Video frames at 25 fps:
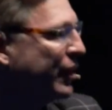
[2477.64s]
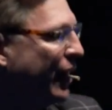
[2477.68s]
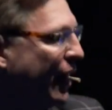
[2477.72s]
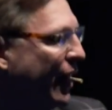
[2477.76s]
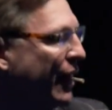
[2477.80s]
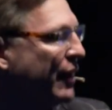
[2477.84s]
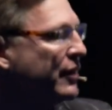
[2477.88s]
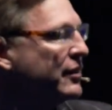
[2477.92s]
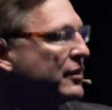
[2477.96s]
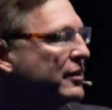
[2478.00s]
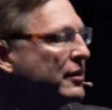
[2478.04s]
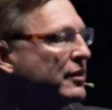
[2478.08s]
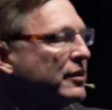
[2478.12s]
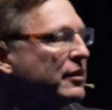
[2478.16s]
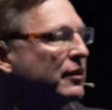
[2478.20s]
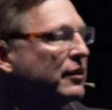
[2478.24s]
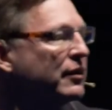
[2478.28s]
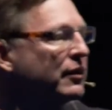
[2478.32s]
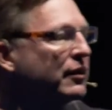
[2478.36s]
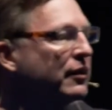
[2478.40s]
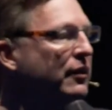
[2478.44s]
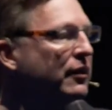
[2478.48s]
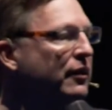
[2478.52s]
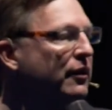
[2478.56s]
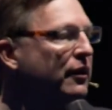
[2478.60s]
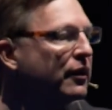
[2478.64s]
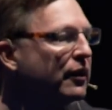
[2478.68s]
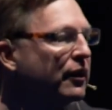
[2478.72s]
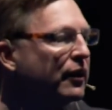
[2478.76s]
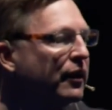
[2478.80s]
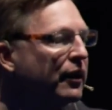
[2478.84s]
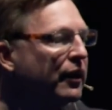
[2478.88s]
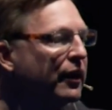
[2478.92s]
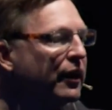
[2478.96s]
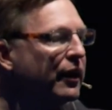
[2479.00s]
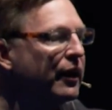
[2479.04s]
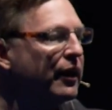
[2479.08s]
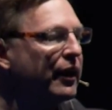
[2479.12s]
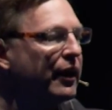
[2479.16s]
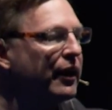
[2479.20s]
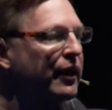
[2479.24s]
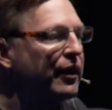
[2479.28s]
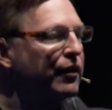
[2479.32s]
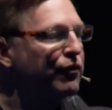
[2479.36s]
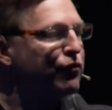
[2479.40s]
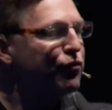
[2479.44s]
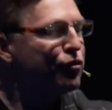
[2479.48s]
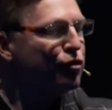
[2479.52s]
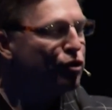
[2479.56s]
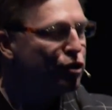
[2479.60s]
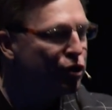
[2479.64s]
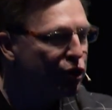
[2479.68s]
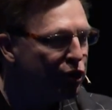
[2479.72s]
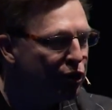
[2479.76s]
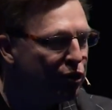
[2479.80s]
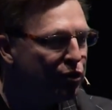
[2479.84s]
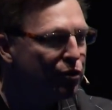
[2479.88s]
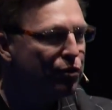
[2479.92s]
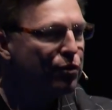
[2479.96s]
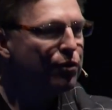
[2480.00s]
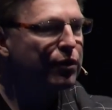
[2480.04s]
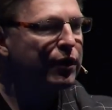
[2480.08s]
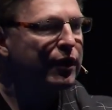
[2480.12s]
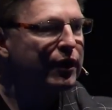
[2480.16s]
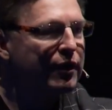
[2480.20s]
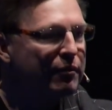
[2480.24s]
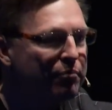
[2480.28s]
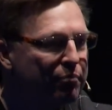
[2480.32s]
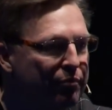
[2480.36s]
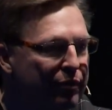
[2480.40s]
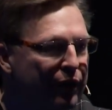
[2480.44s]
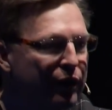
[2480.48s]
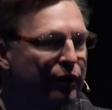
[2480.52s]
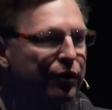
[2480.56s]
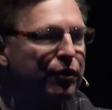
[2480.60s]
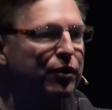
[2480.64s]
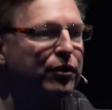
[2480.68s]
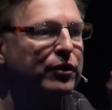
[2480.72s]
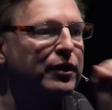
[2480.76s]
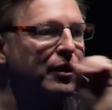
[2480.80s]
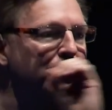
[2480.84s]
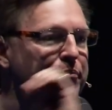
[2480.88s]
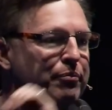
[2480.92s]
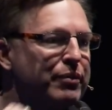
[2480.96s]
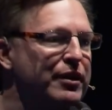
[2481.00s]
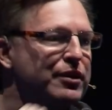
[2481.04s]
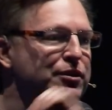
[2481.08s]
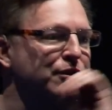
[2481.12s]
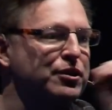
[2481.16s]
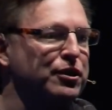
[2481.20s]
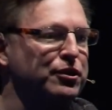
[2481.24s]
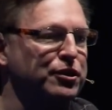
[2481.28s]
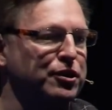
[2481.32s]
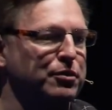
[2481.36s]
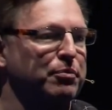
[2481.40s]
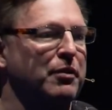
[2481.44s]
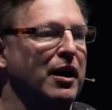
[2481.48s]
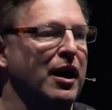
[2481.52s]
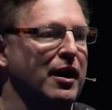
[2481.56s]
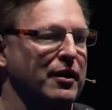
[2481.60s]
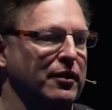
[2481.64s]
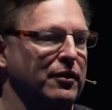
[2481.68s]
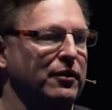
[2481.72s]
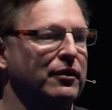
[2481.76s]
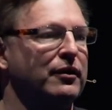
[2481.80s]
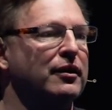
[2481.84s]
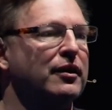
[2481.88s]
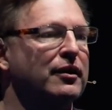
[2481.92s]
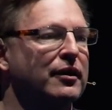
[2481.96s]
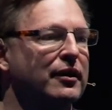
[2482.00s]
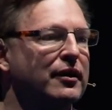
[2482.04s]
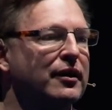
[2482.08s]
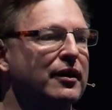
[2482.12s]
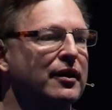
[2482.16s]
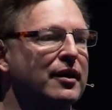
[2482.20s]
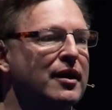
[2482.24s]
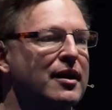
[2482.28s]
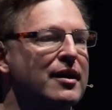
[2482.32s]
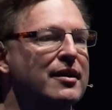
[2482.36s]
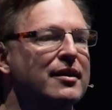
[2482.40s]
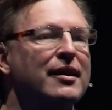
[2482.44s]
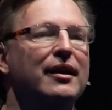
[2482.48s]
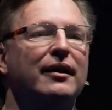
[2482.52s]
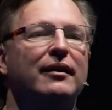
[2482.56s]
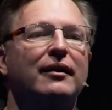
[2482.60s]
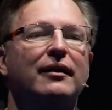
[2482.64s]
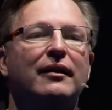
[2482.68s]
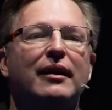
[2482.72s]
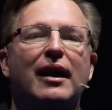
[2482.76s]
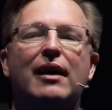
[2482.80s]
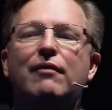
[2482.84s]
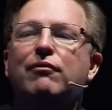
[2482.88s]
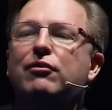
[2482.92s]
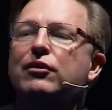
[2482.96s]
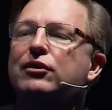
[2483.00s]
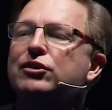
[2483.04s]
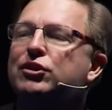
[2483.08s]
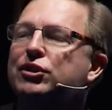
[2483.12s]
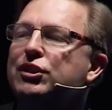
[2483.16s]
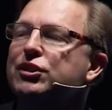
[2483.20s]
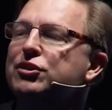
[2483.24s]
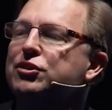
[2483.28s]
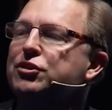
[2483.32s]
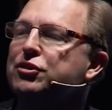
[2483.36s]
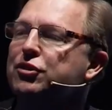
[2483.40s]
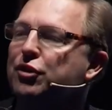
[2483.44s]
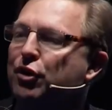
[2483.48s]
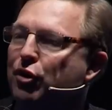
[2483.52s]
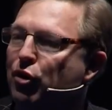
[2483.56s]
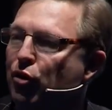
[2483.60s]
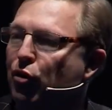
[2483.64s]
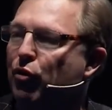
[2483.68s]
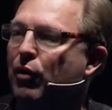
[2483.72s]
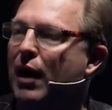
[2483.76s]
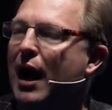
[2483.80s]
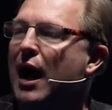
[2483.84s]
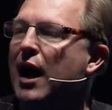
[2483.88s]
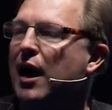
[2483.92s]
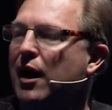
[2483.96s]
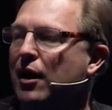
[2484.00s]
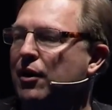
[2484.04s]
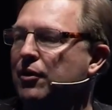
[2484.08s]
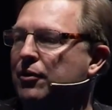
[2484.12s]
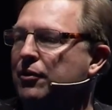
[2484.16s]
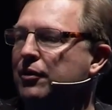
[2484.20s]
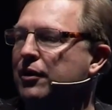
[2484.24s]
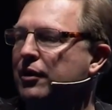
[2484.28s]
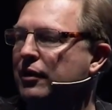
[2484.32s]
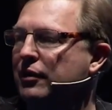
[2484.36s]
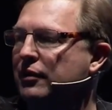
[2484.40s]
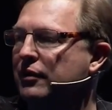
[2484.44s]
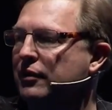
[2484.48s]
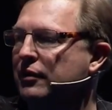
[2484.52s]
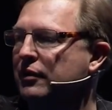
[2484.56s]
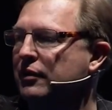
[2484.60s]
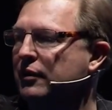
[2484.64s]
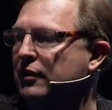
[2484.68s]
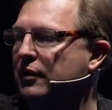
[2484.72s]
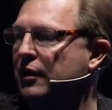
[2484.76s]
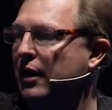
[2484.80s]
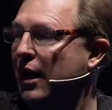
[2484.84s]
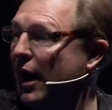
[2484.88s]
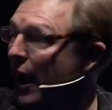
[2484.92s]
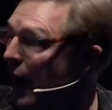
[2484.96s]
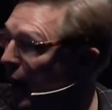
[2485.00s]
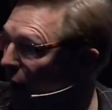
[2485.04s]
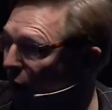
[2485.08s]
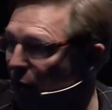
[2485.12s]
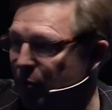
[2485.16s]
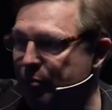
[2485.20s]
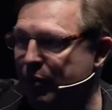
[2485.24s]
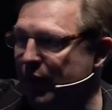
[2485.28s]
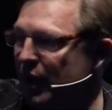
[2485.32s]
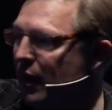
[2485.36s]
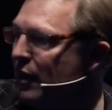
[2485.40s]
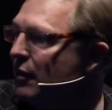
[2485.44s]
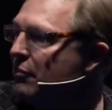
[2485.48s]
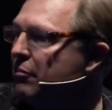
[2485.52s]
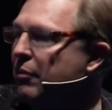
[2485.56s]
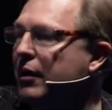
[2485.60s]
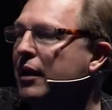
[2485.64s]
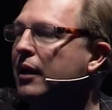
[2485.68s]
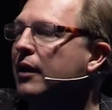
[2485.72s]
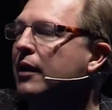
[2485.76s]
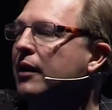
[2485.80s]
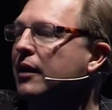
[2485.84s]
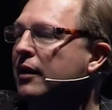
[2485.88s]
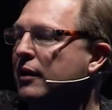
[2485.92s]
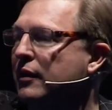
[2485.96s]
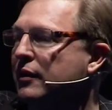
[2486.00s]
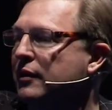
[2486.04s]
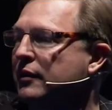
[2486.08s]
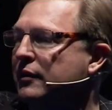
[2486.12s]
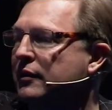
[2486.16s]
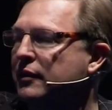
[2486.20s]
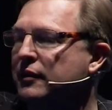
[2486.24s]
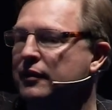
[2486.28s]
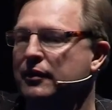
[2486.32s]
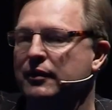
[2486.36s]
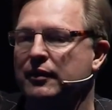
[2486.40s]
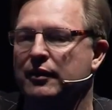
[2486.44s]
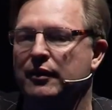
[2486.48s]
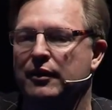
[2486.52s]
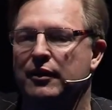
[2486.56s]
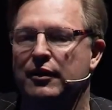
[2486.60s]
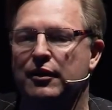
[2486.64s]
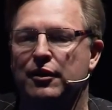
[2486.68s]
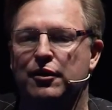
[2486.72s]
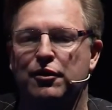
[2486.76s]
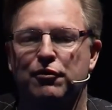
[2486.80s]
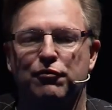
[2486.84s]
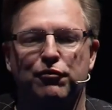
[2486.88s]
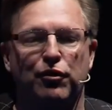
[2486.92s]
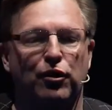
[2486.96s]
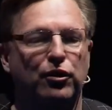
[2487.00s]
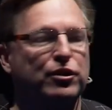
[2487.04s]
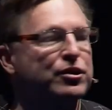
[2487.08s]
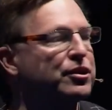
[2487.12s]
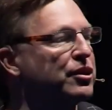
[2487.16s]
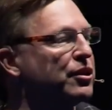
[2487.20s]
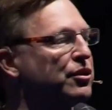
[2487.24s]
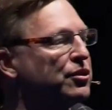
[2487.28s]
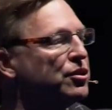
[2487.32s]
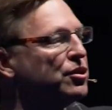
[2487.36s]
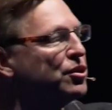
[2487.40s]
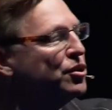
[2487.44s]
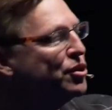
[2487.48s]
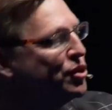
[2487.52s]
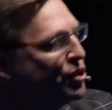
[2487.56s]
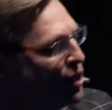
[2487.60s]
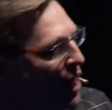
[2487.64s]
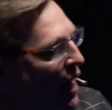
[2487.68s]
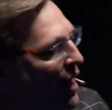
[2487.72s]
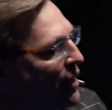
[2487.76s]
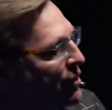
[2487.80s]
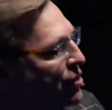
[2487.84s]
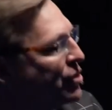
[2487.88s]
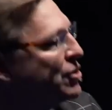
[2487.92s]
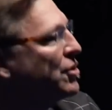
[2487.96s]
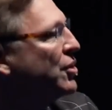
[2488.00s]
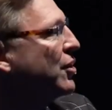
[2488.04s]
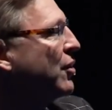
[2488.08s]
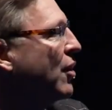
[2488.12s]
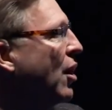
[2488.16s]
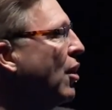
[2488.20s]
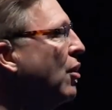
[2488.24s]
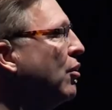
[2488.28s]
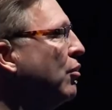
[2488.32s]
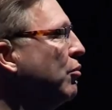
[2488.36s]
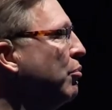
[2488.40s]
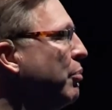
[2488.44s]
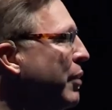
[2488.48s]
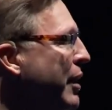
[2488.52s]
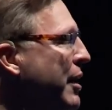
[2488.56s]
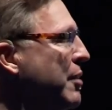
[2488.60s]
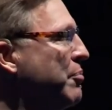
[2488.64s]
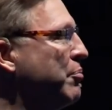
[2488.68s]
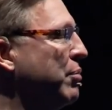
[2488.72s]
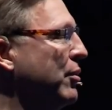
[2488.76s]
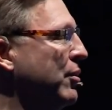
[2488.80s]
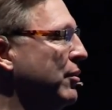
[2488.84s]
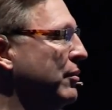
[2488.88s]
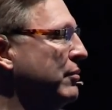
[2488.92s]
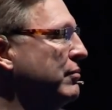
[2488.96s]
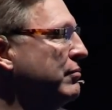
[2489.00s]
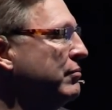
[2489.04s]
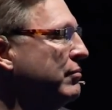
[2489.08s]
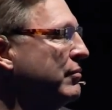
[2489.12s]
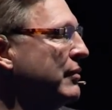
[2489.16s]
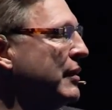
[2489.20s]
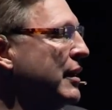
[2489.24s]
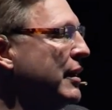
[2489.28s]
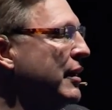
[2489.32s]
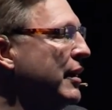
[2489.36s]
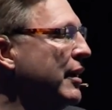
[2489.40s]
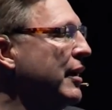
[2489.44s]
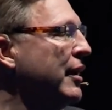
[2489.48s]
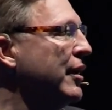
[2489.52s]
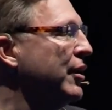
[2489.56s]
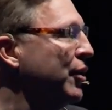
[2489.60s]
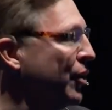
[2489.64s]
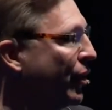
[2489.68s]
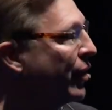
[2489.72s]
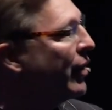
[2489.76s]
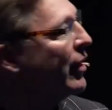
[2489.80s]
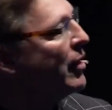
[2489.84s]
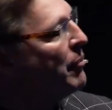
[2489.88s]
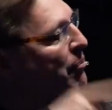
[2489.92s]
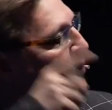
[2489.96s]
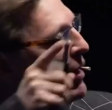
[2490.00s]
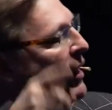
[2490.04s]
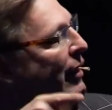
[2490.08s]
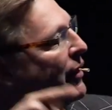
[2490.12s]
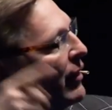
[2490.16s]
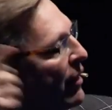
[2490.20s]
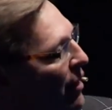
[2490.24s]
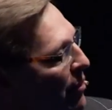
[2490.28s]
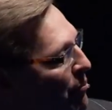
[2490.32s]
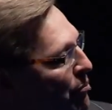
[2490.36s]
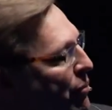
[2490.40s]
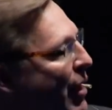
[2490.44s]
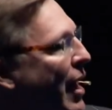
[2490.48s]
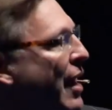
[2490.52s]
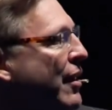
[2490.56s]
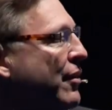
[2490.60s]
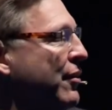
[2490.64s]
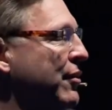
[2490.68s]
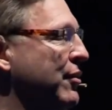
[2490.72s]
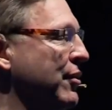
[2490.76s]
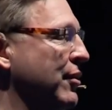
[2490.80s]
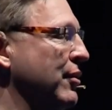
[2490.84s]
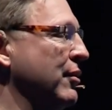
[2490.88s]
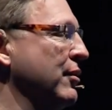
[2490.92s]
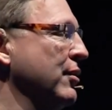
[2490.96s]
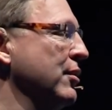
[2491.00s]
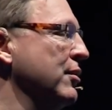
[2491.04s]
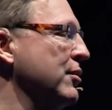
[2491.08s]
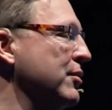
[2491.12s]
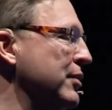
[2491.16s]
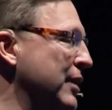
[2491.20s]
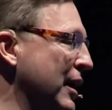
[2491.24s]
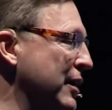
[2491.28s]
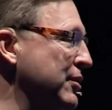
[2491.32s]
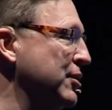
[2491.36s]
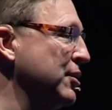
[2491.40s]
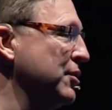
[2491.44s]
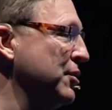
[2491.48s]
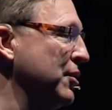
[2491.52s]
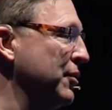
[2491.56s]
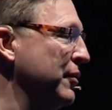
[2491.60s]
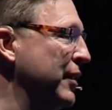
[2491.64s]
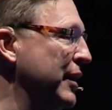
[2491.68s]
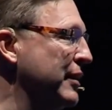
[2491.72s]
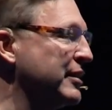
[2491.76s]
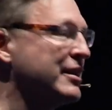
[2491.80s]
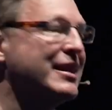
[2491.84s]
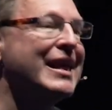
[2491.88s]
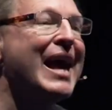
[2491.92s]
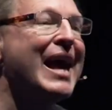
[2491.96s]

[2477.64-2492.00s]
is, if you can build a business model that leverages the crowd, Airbnb, versus just your own people, you're going to beat a competitor who doesn't do this. The